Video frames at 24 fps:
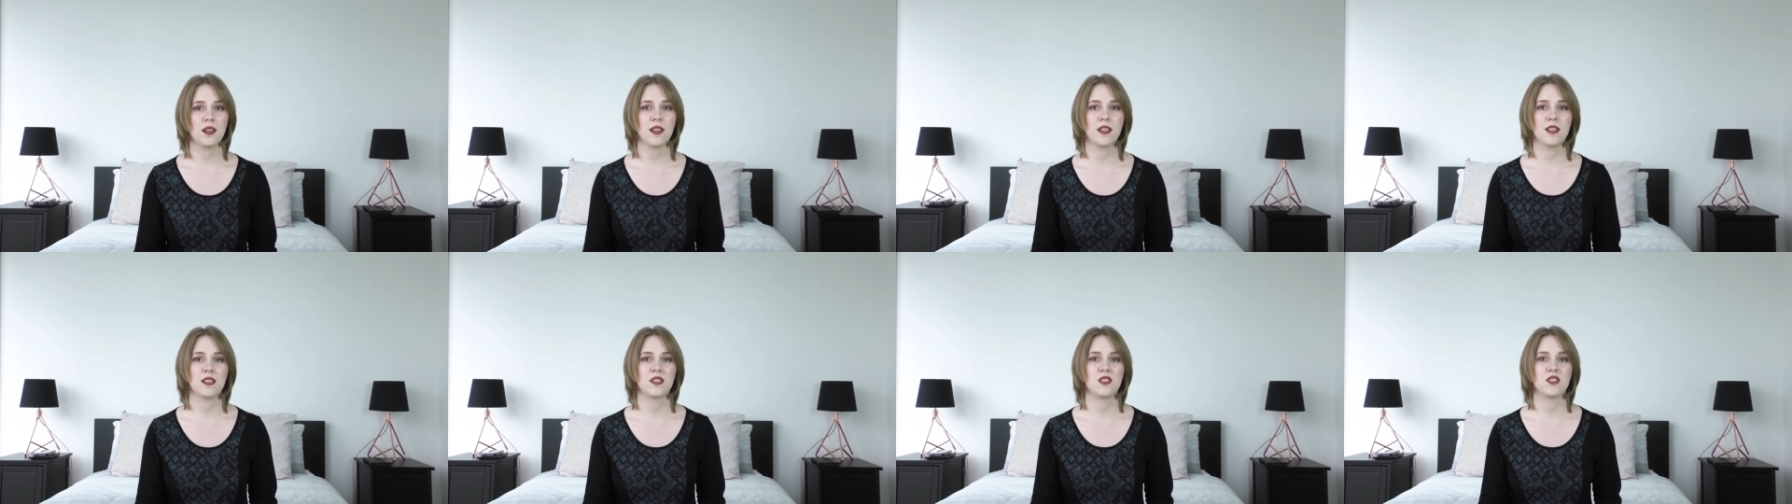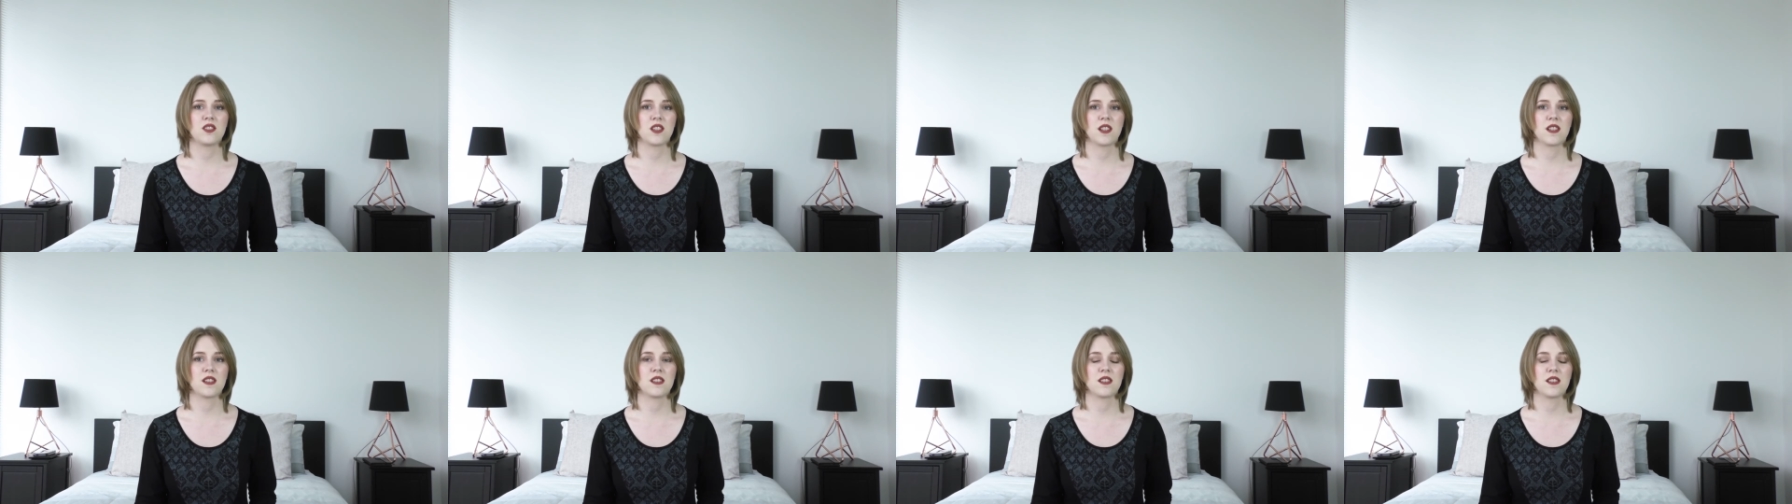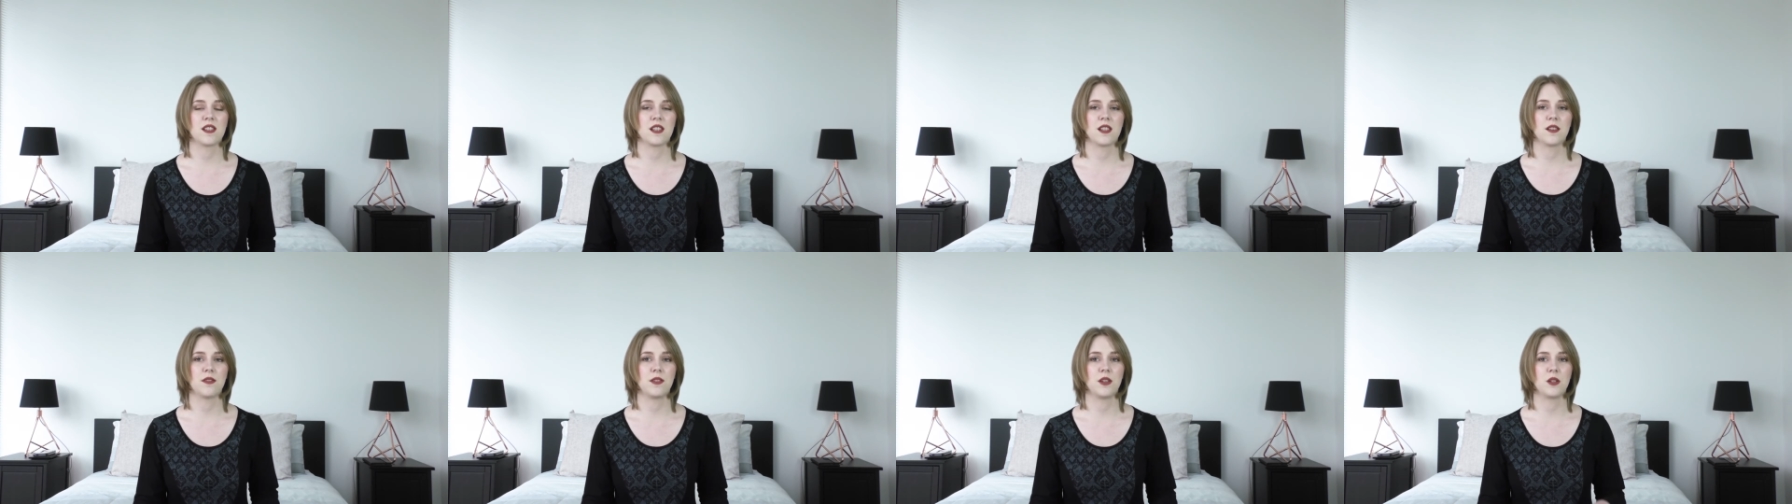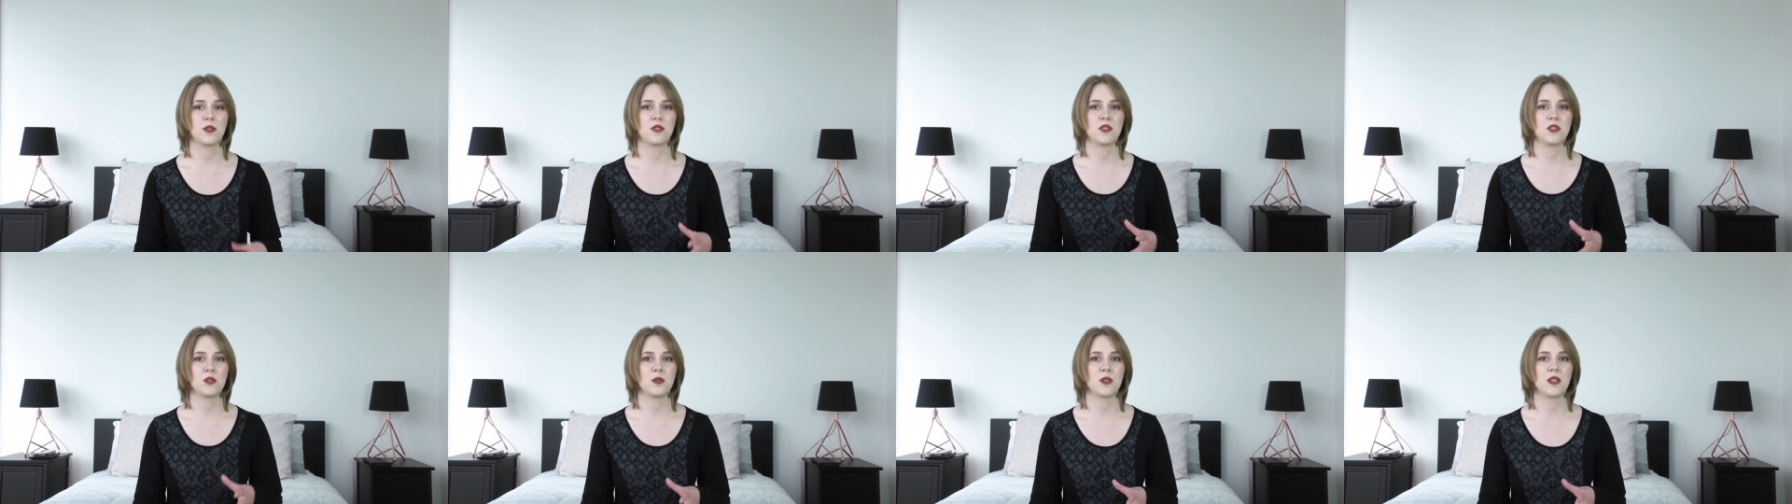It's just that if
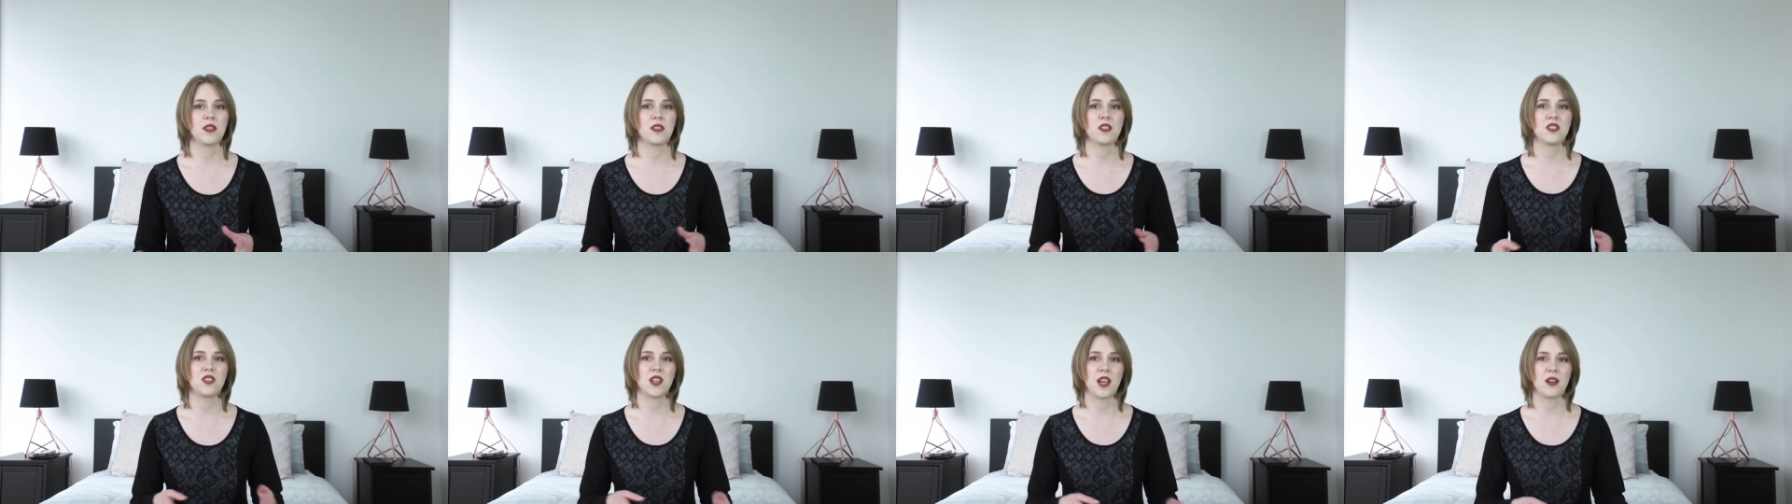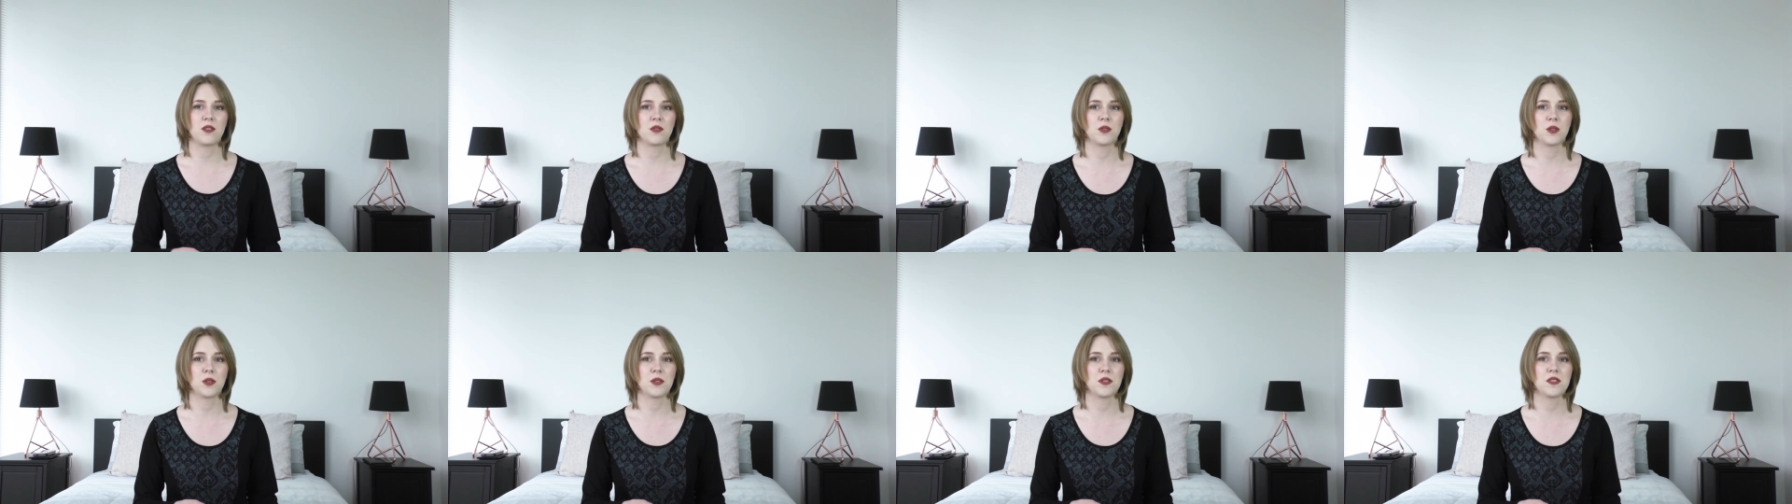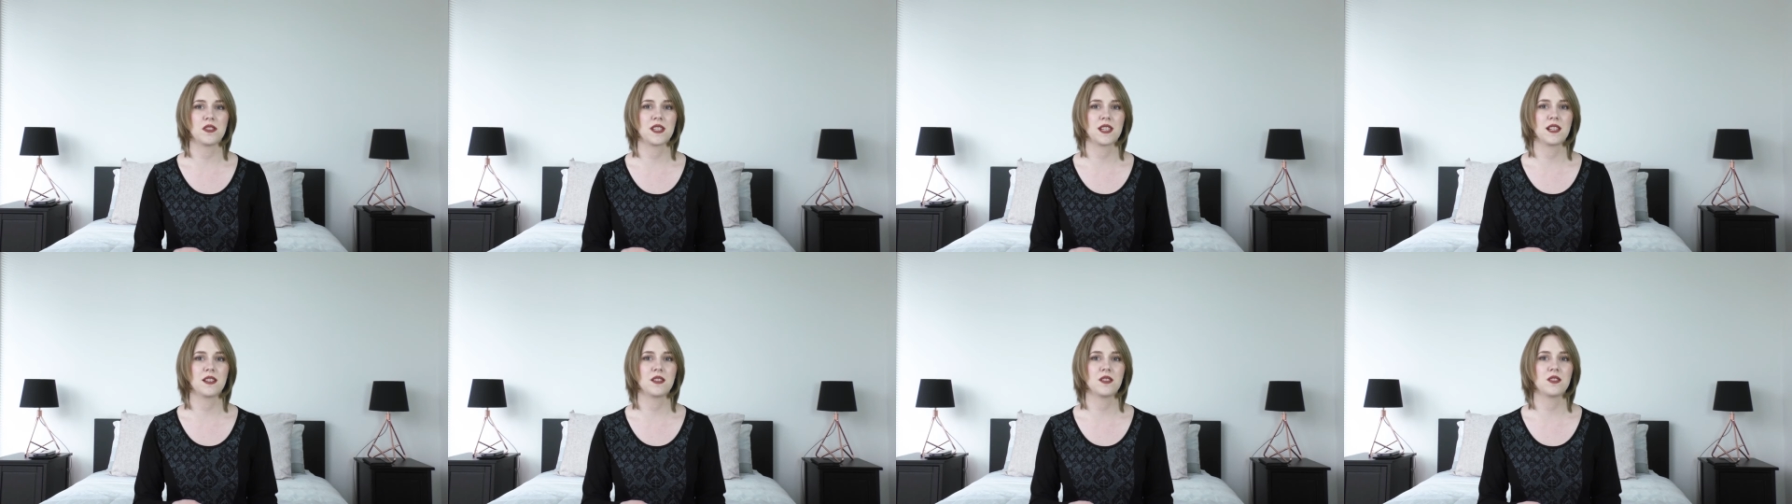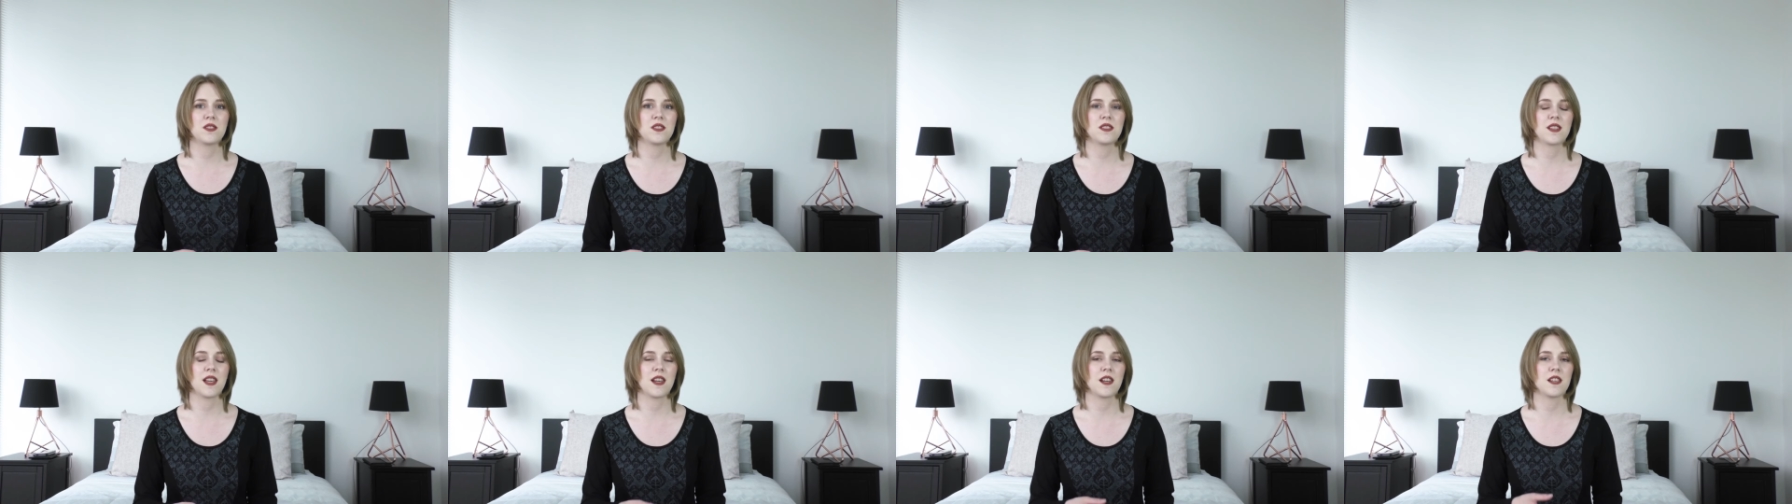you're doing the general
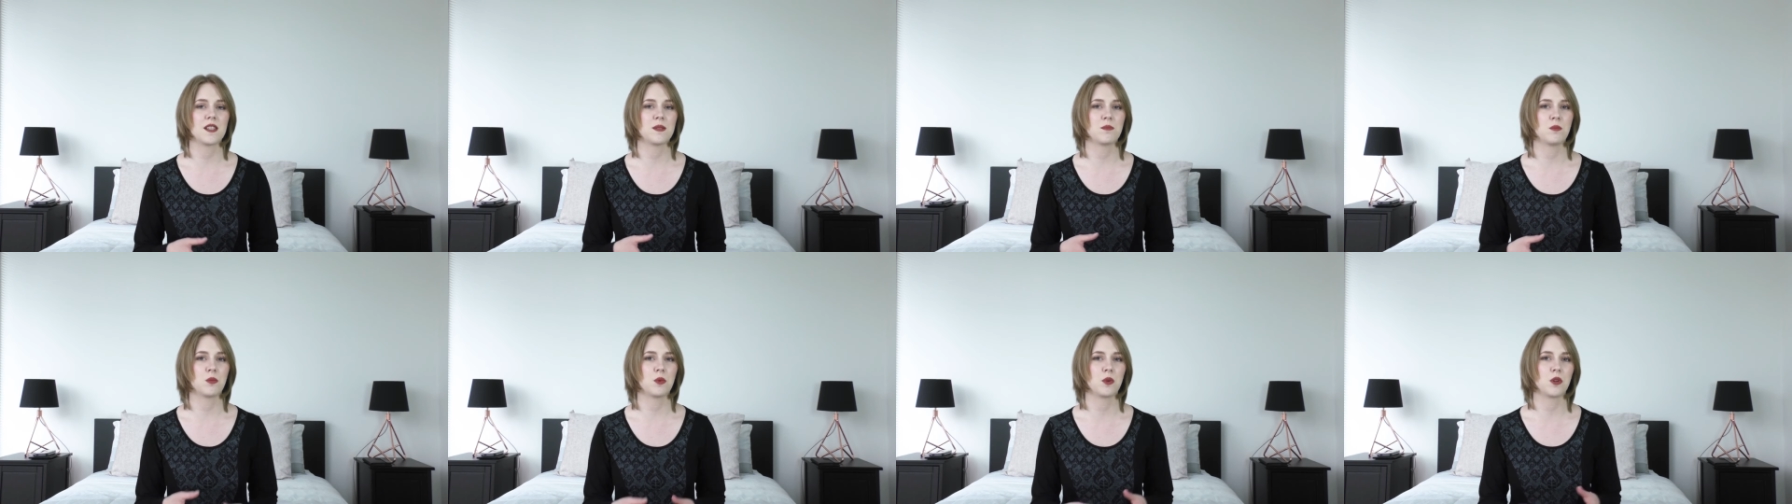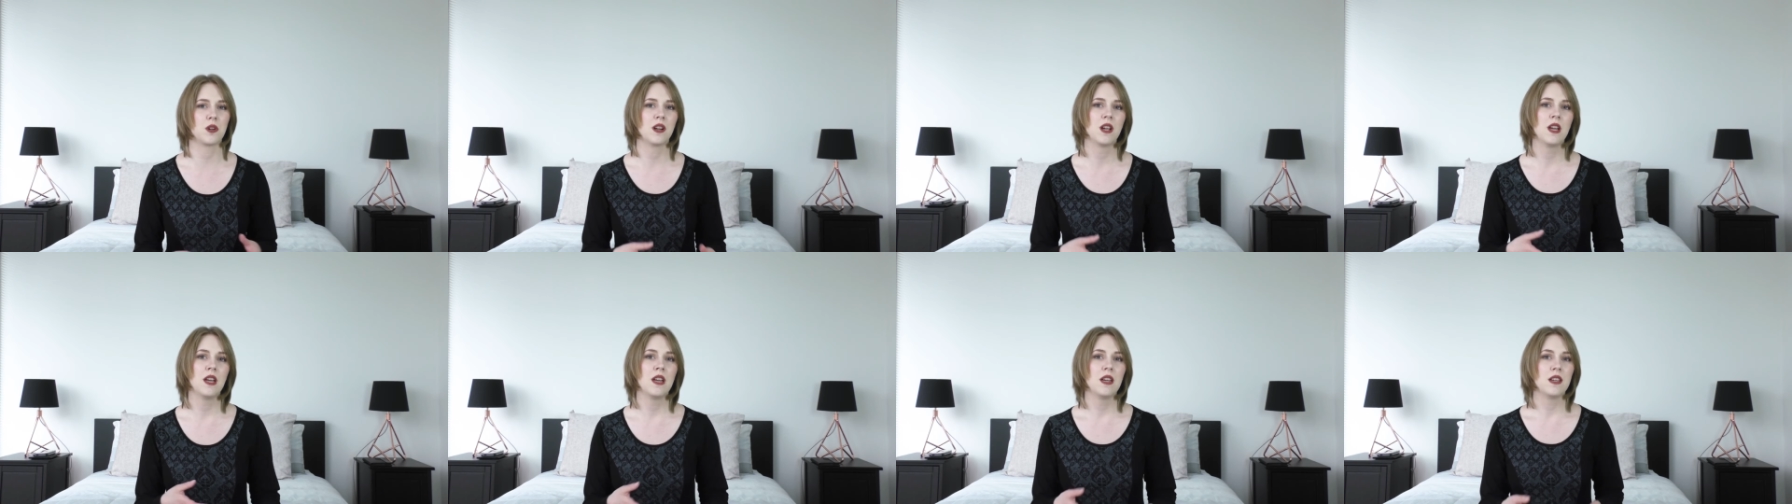skills, then it's more